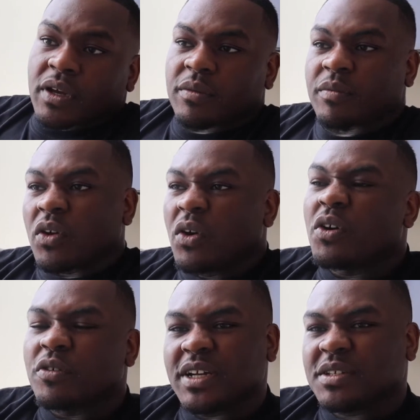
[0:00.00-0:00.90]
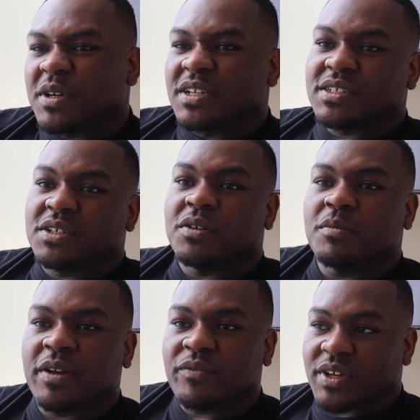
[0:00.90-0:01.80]
Um, all right, to be honest, you know, the
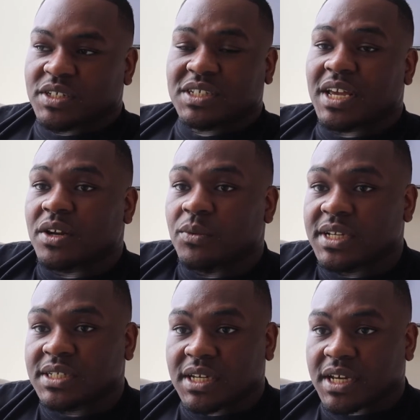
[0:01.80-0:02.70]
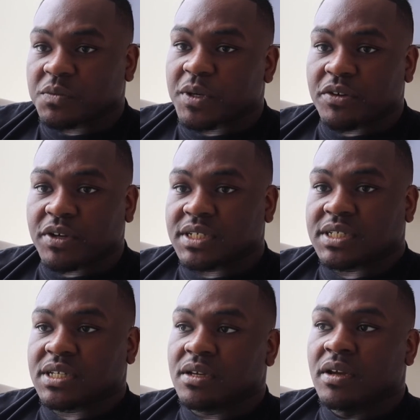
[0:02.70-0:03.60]
main thing is getting the wins and the
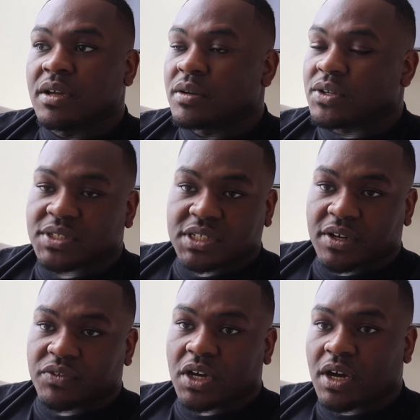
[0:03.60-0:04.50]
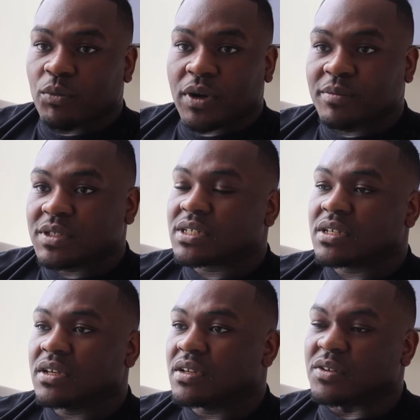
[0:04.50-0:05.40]
experience, dusting off the cobwebs,
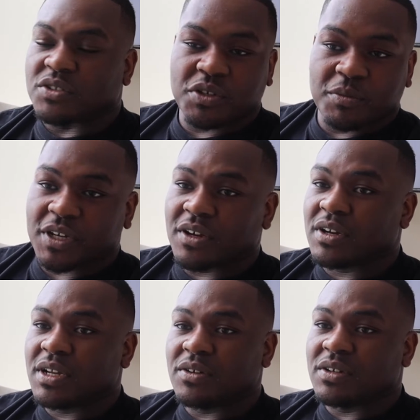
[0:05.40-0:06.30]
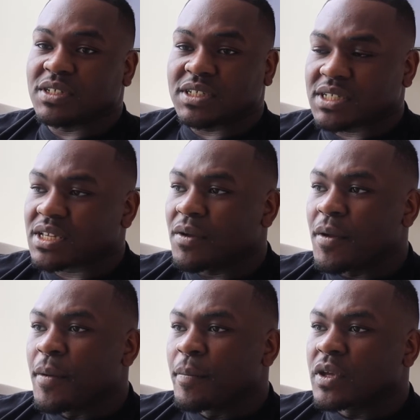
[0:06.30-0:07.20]
you know, trimming down a little and just,
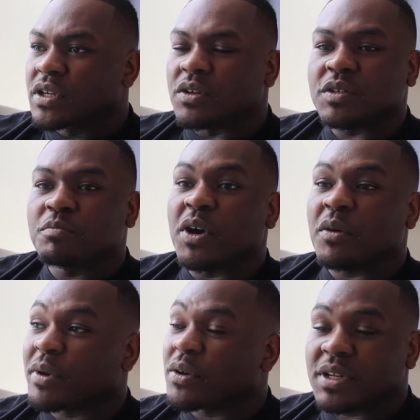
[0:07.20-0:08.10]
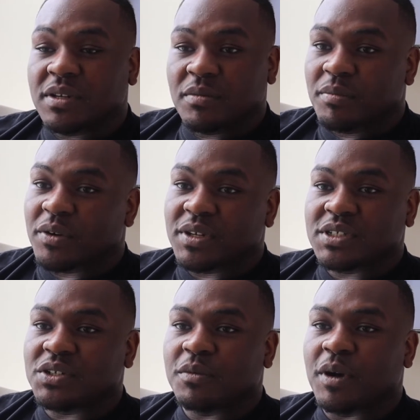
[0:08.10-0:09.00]
yeah. You know, just build, building. Building,
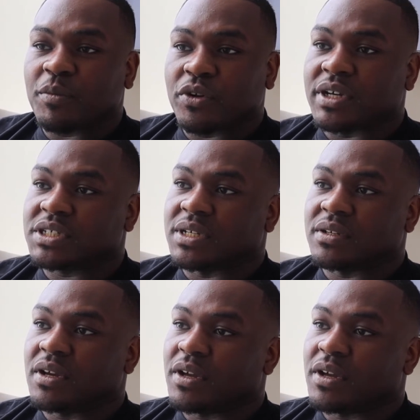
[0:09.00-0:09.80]
it's all about progression.